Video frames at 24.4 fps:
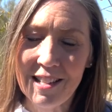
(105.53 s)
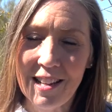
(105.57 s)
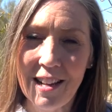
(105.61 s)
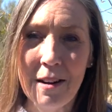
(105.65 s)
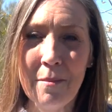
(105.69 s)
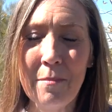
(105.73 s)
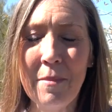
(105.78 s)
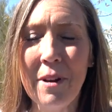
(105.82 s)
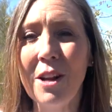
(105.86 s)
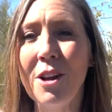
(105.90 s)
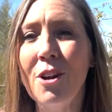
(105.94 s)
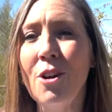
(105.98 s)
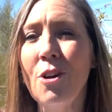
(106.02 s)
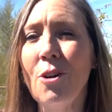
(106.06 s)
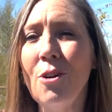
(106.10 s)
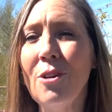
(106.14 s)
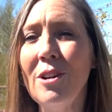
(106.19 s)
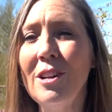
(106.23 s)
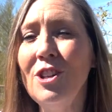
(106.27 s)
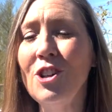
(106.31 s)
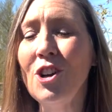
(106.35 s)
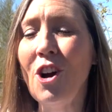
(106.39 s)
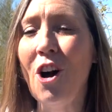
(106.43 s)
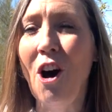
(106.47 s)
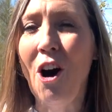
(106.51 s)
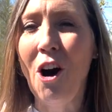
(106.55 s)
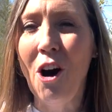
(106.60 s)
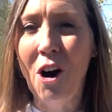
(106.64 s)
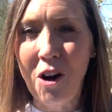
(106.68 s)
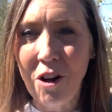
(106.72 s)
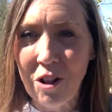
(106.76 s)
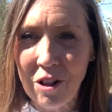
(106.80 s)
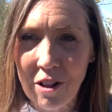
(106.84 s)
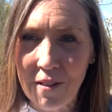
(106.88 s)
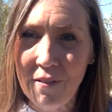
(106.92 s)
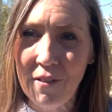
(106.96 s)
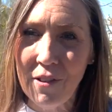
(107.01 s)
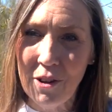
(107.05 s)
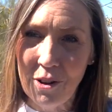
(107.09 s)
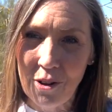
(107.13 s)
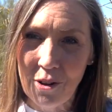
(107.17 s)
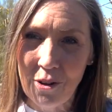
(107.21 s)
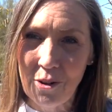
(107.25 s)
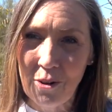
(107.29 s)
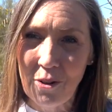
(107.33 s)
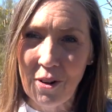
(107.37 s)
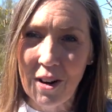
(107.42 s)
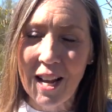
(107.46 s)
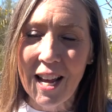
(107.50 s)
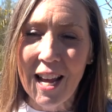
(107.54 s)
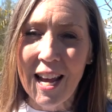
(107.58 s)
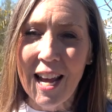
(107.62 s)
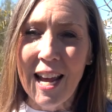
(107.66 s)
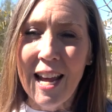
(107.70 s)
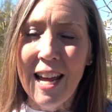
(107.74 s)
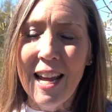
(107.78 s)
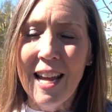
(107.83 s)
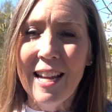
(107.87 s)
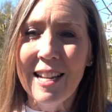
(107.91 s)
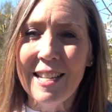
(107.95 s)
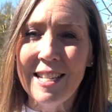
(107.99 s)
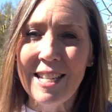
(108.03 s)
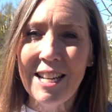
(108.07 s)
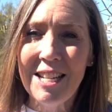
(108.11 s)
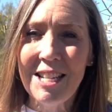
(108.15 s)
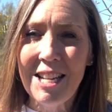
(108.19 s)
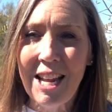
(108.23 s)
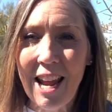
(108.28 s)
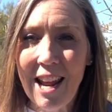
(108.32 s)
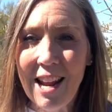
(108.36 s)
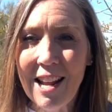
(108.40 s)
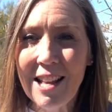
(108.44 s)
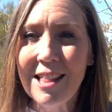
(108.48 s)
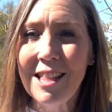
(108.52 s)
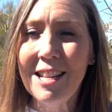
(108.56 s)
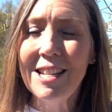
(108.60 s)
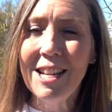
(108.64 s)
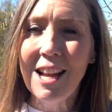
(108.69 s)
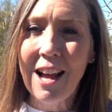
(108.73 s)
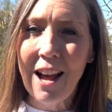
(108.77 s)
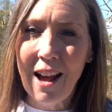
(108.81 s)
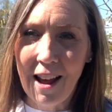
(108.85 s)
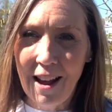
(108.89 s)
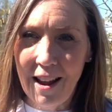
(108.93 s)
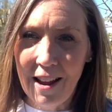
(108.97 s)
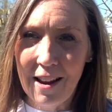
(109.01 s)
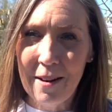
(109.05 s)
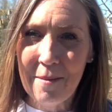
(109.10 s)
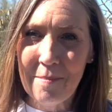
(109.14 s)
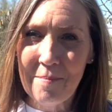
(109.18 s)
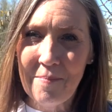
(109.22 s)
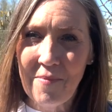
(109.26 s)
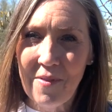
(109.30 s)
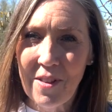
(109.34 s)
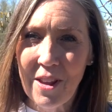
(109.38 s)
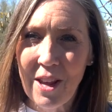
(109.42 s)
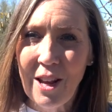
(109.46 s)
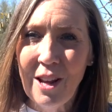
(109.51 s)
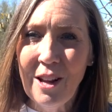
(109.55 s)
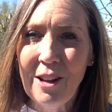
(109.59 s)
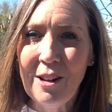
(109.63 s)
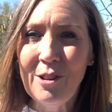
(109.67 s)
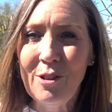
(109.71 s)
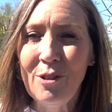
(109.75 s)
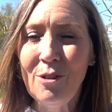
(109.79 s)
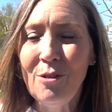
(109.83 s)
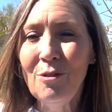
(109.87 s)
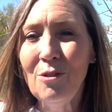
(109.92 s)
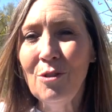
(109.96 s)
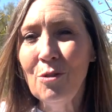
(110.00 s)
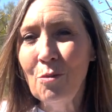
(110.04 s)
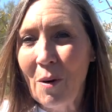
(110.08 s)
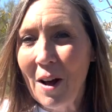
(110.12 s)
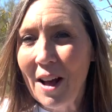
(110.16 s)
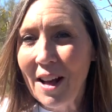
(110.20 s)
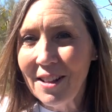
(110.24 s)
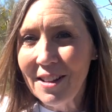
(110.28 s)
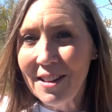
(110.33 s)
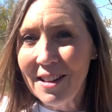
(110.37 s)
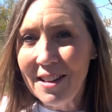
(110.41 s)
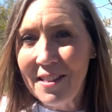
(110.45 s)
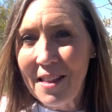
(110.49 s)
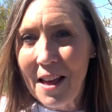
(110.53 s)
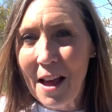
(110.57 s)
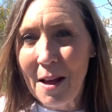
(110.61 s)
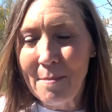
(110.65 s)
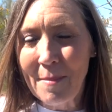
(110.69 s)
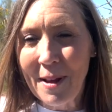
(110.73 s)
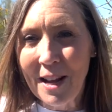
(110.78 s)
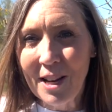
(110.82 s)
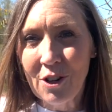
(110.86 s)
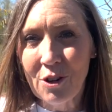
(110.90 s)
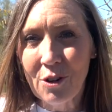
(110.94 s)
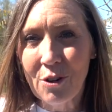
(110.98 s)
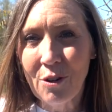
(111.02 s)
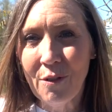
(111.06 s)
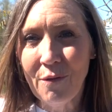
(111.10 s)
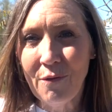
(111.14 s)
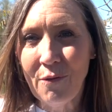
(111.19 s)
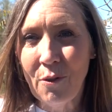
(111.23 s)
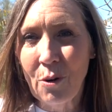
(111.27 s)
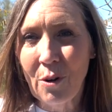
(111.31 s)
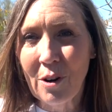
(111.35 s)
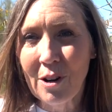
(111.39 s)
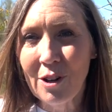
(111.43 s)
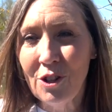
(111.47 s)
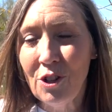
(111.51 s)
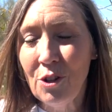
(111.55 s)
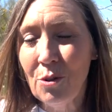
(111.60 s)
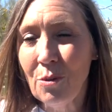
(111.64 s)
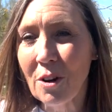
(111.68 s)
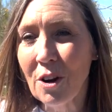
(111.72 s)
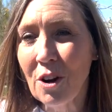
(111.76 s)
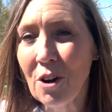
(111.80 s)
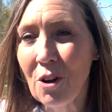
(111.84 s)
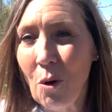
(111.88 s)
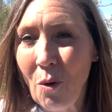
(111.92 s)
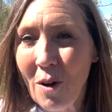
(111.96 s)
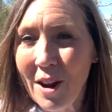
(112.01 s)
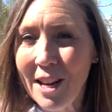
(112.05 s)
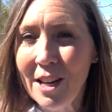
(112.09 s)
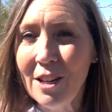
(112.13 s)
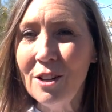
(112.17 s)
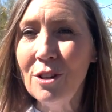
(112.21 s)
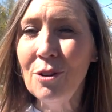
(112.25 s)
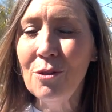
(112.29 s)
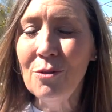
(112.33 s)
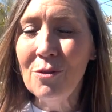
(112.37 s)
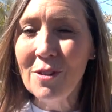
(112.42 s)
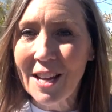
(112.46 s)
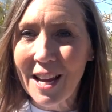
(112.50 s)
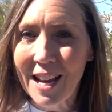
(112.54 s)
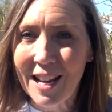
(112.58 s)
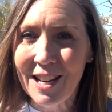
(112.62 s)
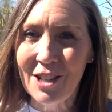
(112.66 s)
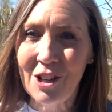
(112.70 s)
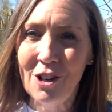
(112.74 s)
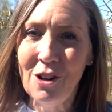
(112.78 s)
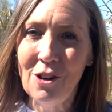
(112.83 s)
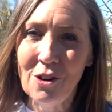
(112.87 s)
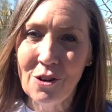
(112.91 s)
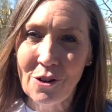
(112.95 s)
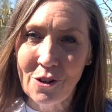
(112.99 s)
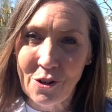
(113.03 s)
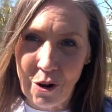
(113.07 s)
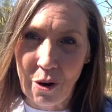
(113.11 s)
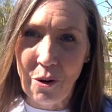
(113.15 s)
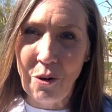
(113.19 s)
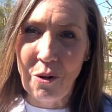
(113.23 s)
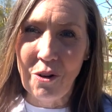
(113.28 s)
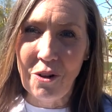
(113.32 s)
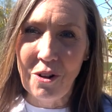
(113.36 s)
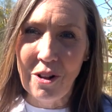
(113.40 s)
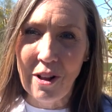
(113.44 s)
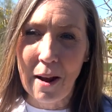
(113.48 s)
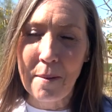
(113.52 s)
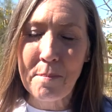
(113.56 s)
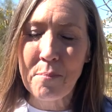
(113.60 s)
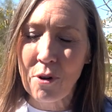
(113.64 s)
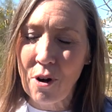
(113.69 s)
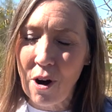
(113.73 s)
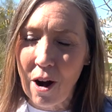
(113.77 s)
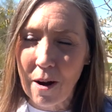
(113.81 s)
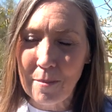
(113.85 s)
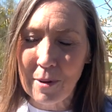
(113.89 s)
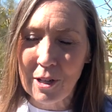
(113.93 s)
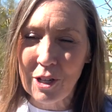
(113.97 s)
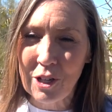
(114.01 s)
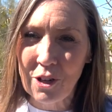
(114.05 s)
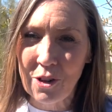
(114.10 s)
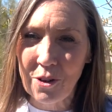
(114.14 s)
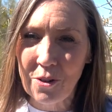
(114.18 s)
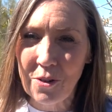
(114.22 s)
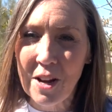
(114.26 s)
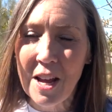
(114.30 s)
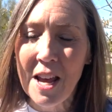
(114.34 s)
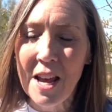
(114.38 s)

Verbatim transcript: And I'm going to encourage all of you to take the time to dwell in that magical forest. You are going to get to your goal. I promise you.